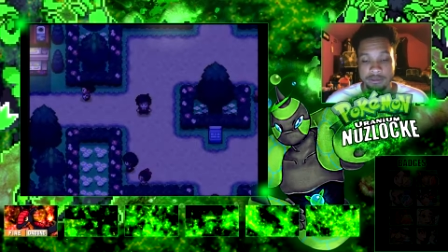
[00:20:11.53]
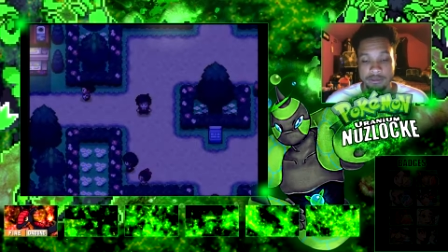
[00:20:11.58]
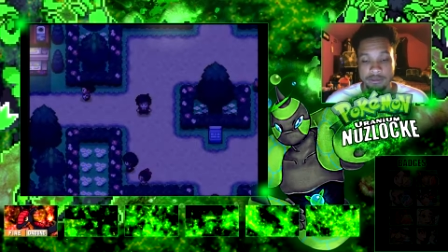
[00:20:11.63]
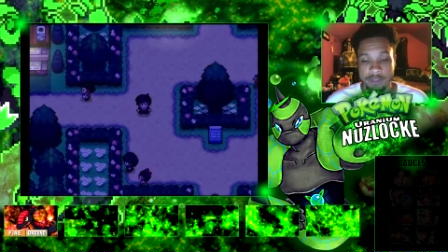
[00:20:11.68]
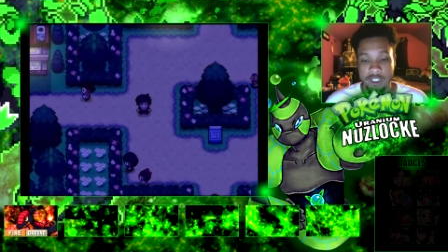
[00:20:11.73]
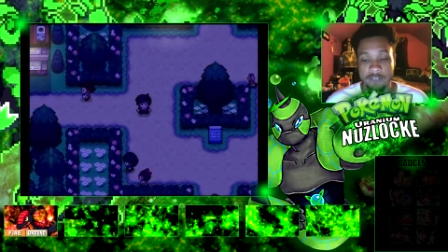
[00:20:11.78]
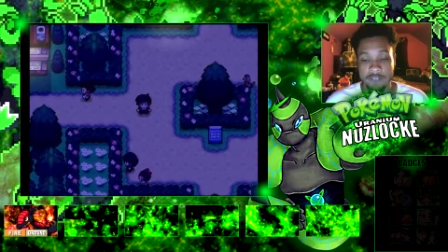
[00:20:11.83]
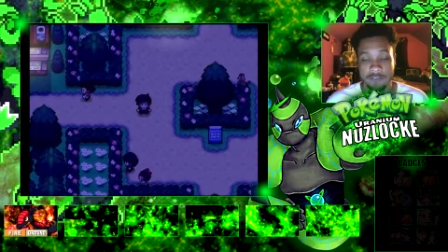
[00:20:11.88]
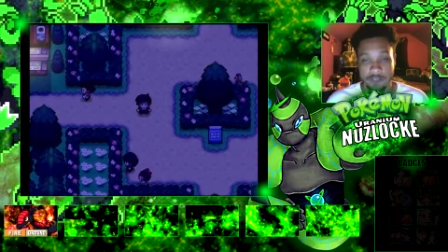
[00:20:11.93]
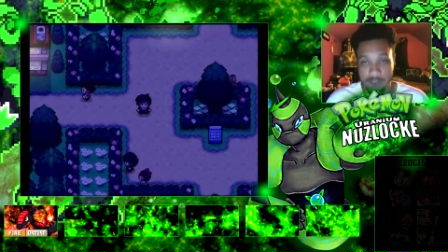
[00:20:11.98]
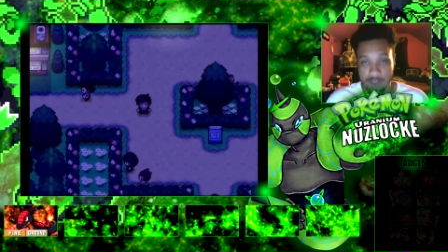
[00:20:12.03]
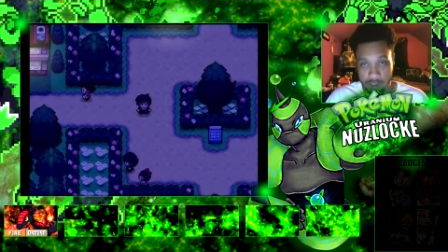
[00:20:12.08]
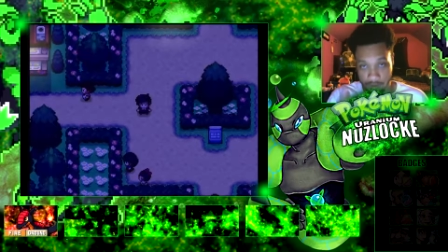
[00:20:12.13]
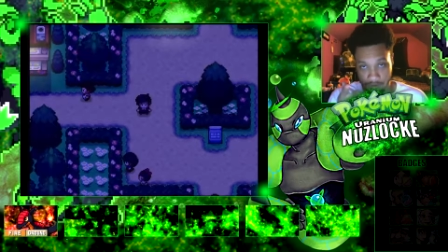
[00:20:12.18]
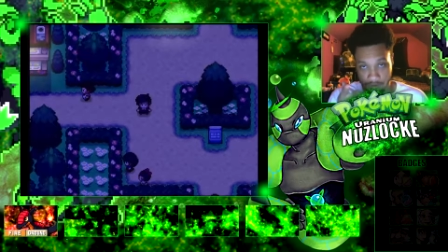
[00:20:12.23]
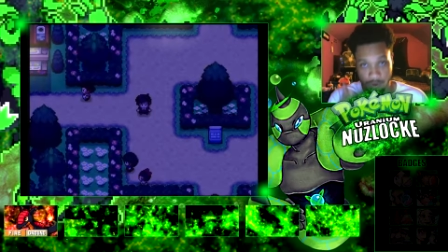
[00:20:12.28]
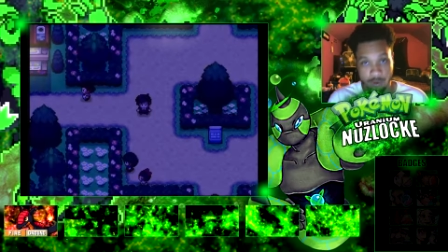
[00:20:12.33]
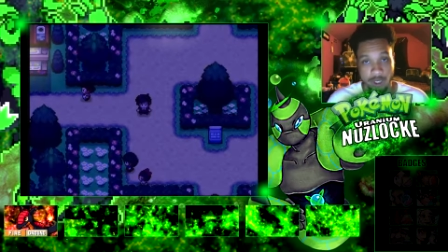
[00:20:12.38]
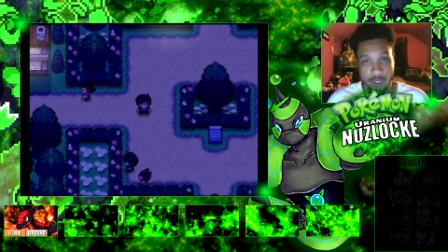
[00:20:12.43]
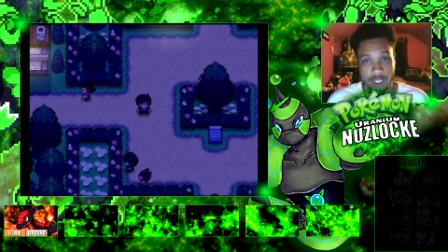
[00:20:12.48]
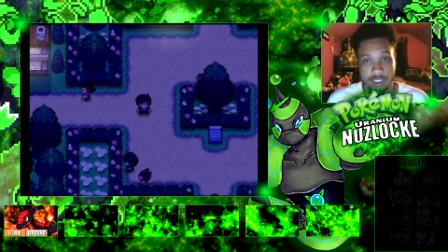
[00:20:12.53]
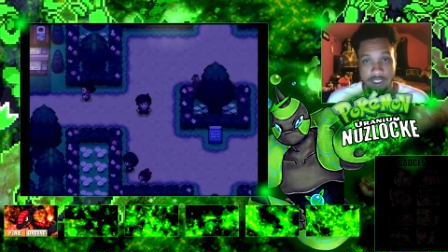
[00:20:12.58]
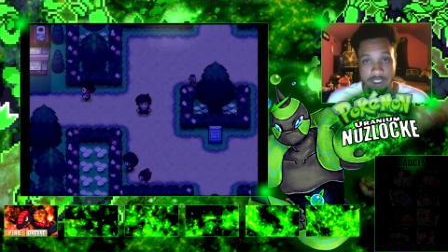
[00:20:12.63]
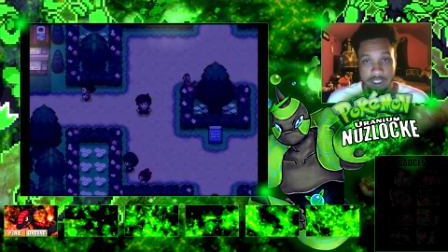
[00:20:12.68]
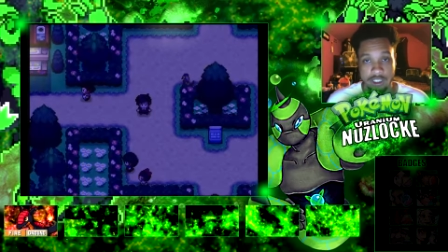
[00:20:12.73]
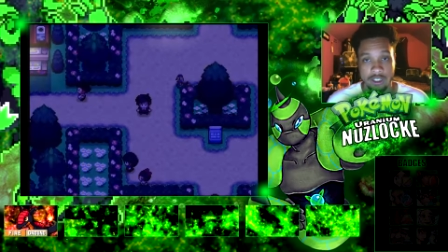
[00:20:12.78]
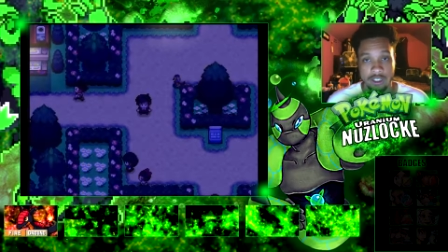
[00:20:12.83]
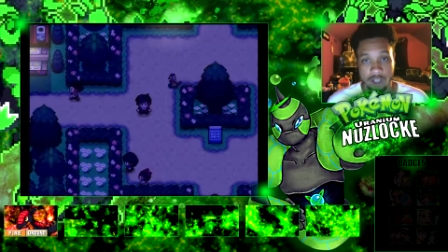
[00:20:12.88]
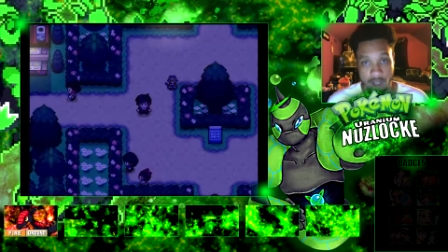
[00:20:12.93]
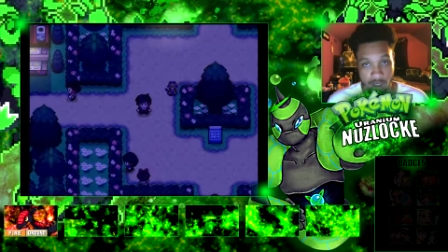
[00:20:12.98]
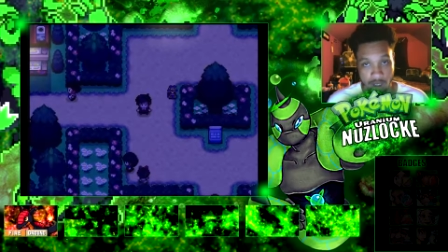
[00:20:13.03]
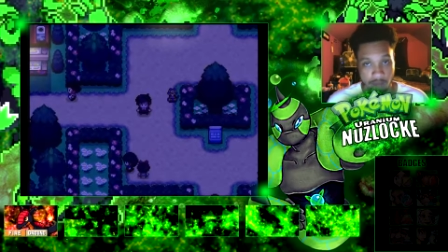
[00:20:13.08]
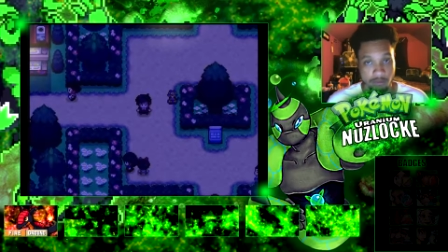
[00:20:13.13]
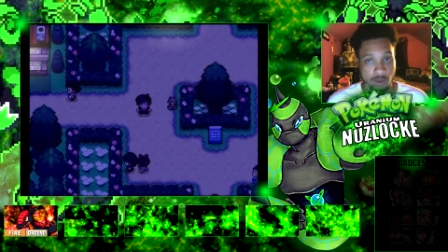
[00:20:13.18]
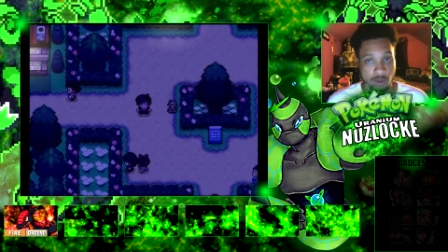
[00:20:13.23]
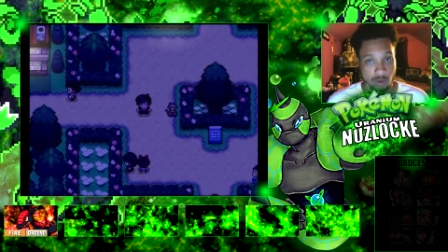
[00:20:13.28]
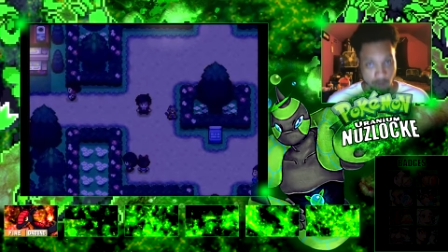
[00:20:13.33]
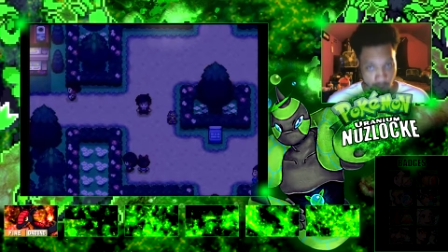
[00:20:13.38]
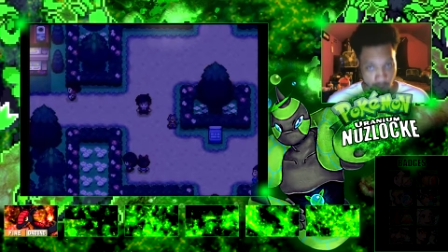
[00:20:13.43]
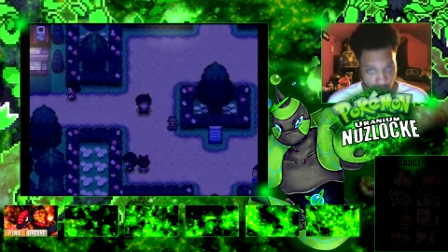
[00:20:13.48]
If if you 18 and up, you know.